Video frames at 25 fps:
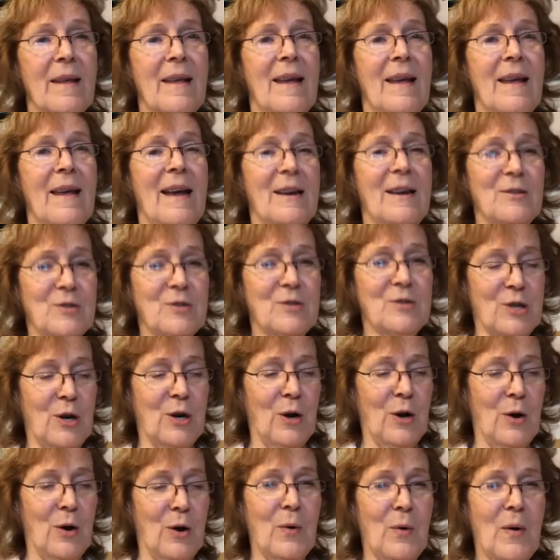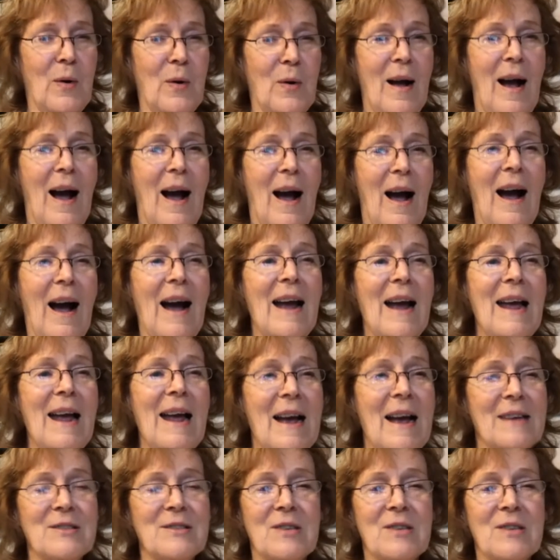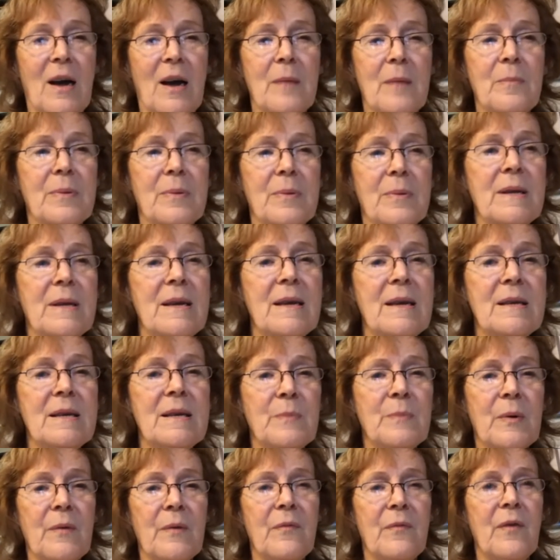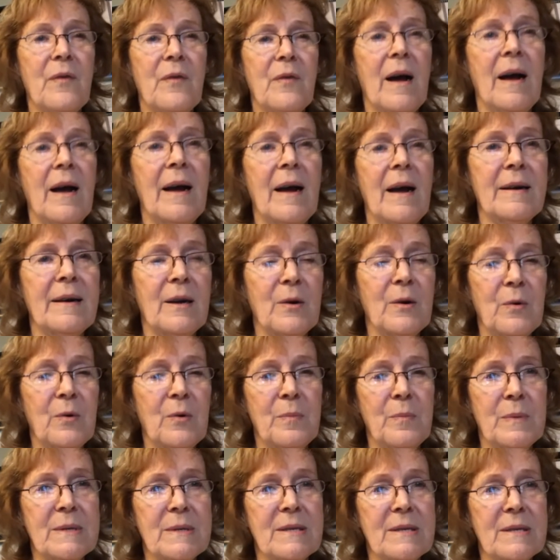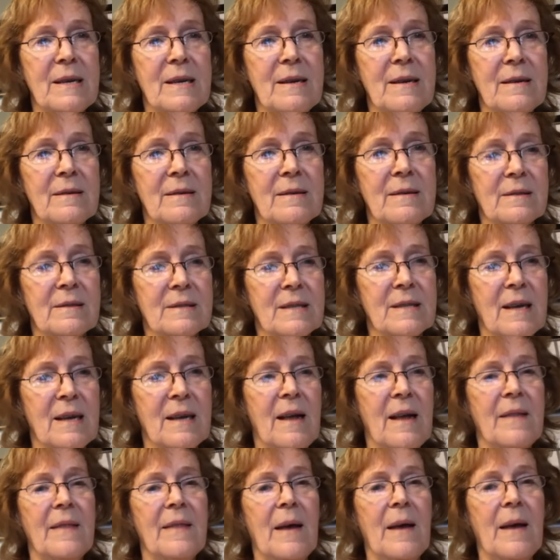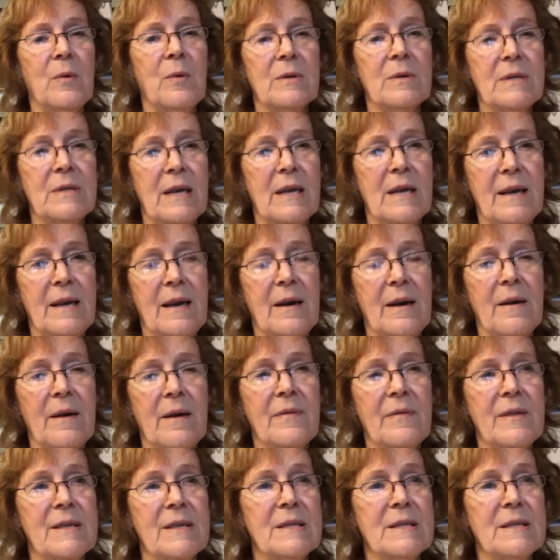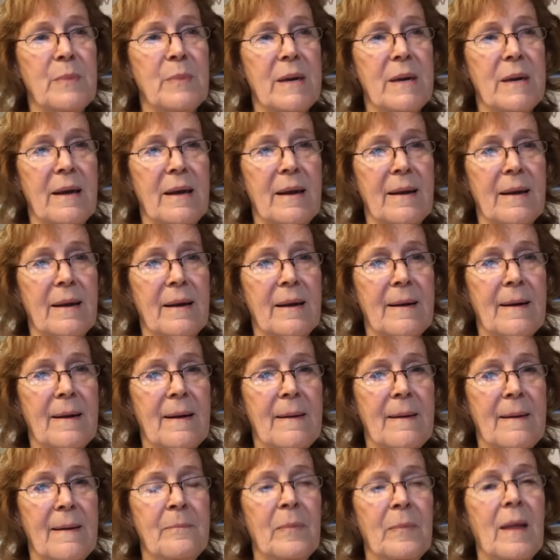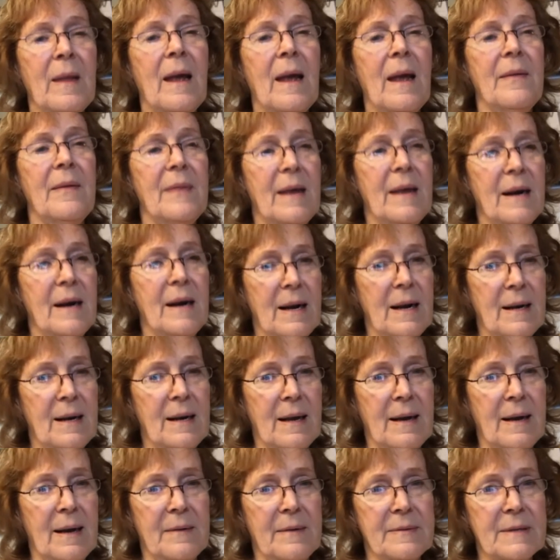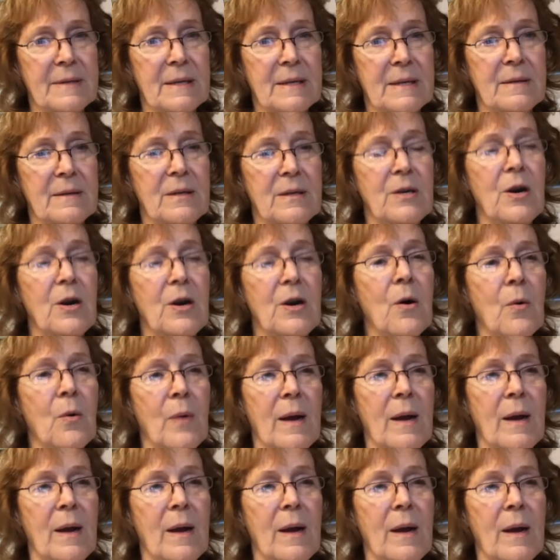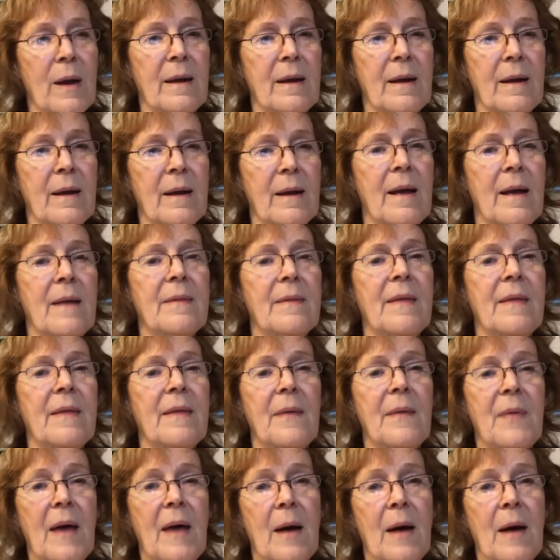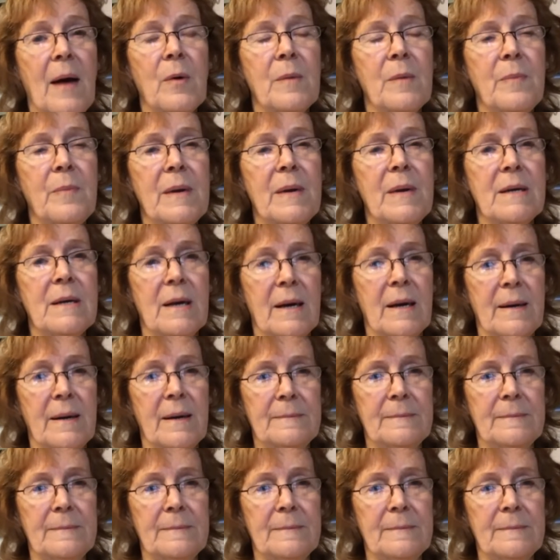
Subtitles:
And so I asked God, please provide a group of seals that will take care of this being. And then I left, knowing that that would be done.